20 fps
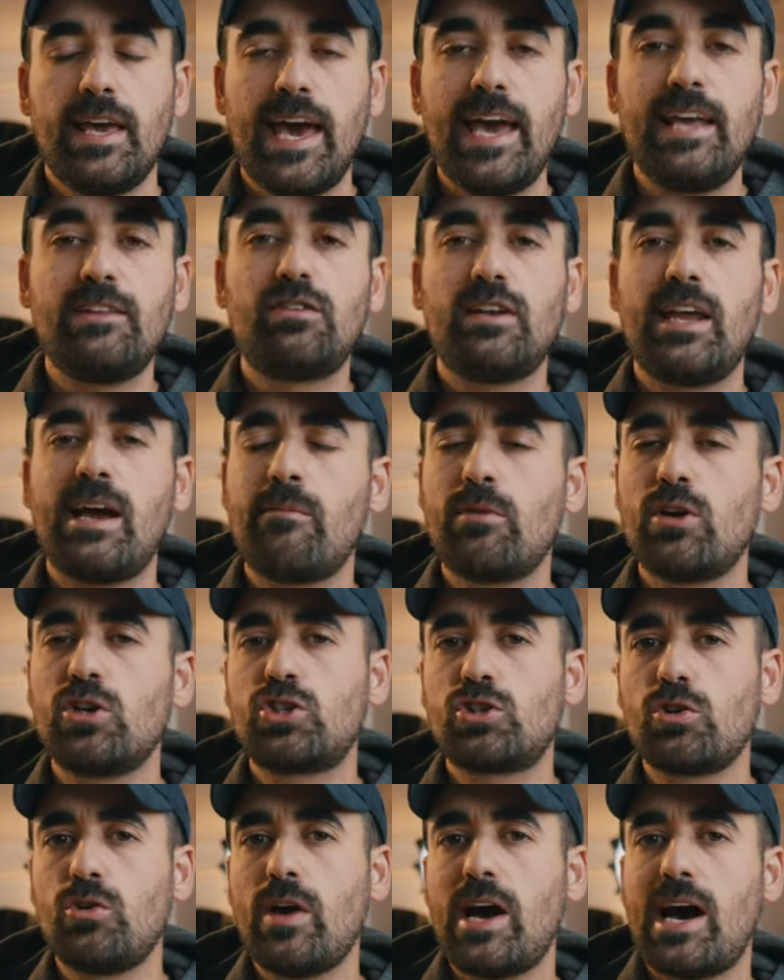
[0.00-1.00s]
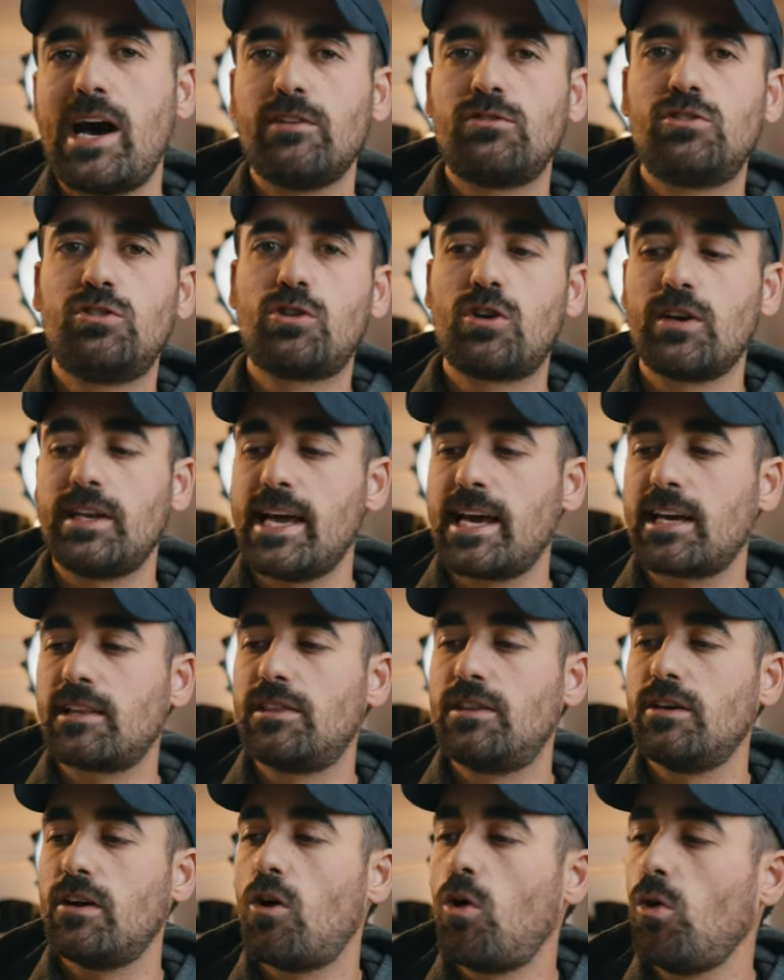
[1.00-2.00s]
Hey, today I'm going to show you how to
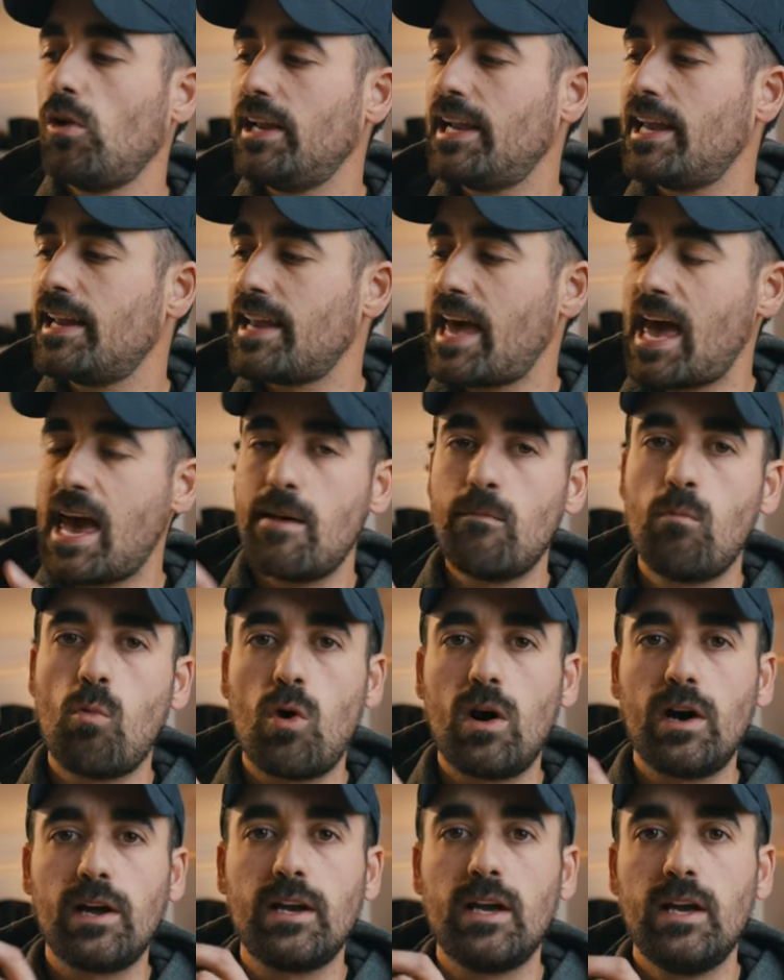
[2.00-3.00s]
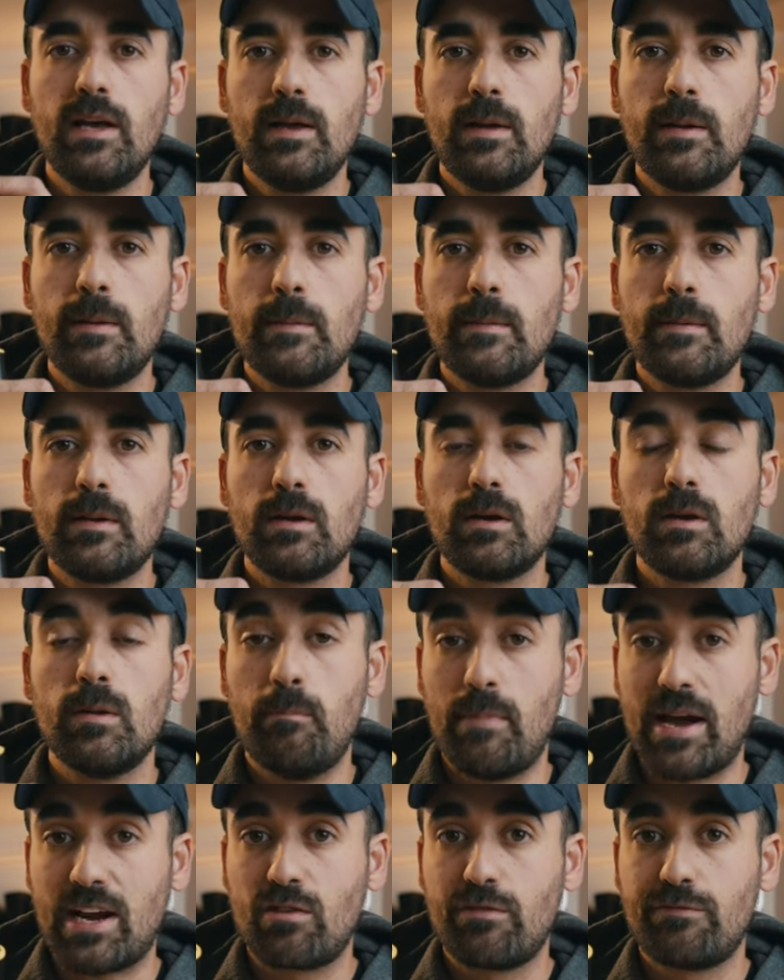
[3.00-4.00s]
connect the Hollyland M1
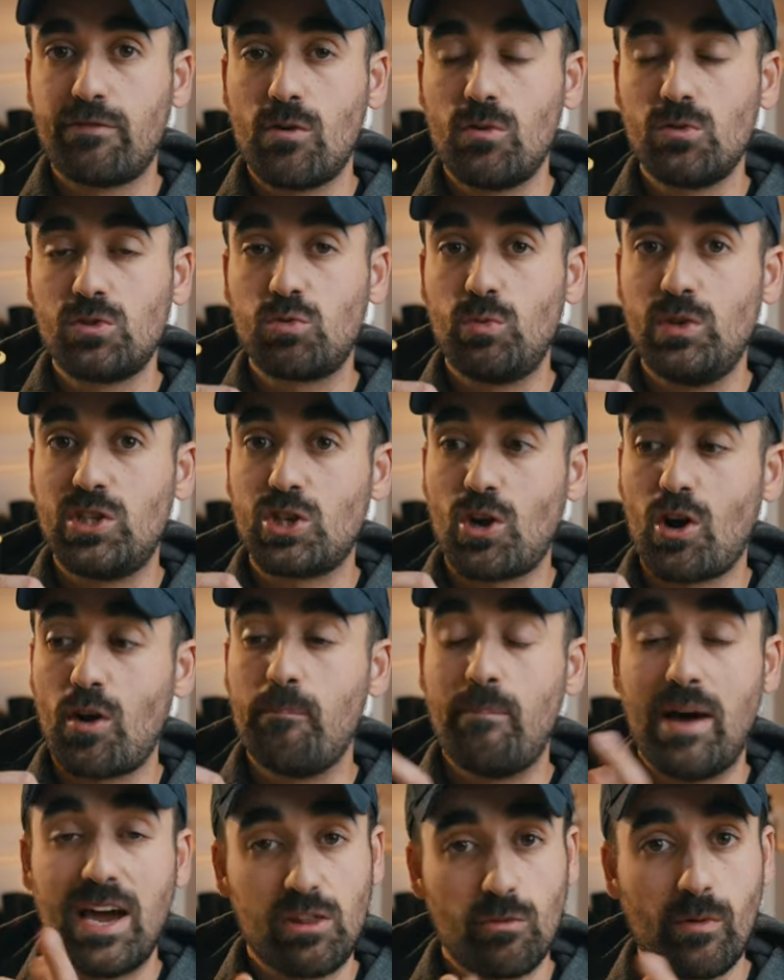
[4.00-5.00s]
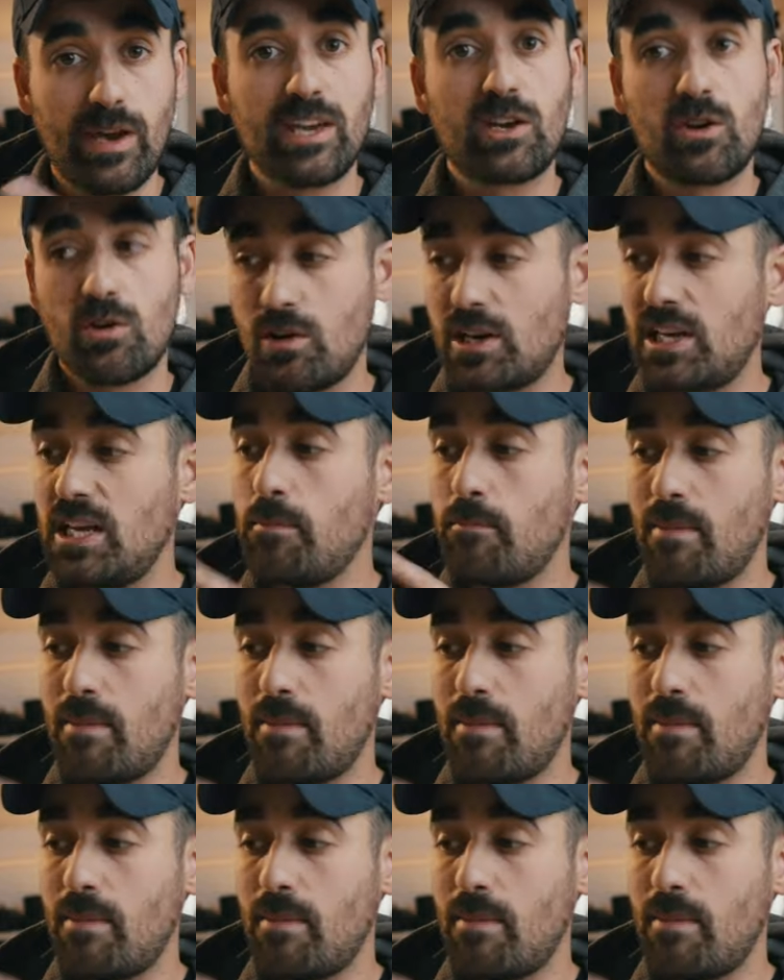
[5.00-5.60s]
microphones, which are, by the way, currently